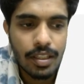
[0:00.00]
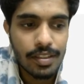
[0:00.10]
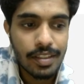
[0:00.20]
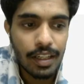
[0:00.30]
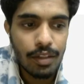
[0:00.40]

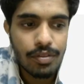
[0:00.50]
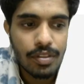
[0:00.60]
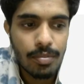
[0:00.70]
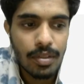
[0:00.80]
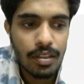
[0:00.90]
is kind of
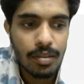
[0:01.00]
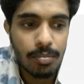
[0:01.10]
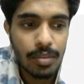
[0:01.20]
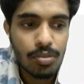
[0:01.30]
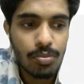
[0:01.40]
similar,
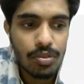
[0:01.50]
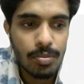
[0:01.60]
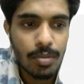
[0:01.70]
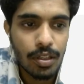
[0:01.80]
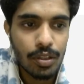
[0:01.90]
much more
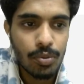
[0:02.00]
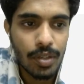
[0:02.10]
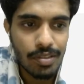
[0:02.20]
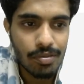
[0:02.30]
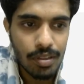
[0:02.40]
similar to
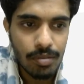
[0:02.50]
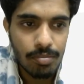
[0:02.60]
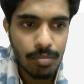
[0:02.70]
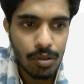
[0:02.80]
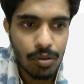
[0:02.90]
S1
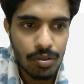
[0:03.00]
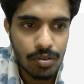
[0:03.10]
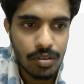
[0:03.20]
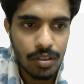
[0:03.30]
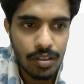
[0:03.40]

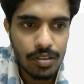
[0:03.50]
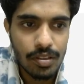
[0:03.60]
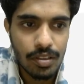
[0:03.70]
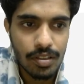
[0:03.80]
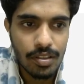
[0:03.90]
because
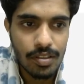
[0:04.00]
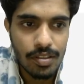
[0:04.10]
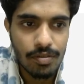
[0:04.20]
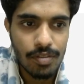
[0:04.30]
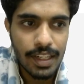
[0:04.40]
its distance
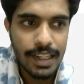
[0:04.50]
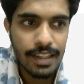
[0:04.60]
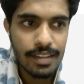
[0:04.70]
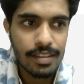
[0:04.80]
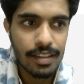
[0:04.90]
is very
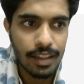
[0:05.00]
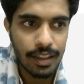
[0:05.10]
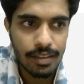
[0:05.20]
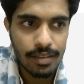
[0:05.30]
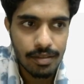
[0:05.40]
less than
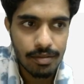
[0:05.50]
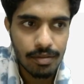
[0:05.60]
X,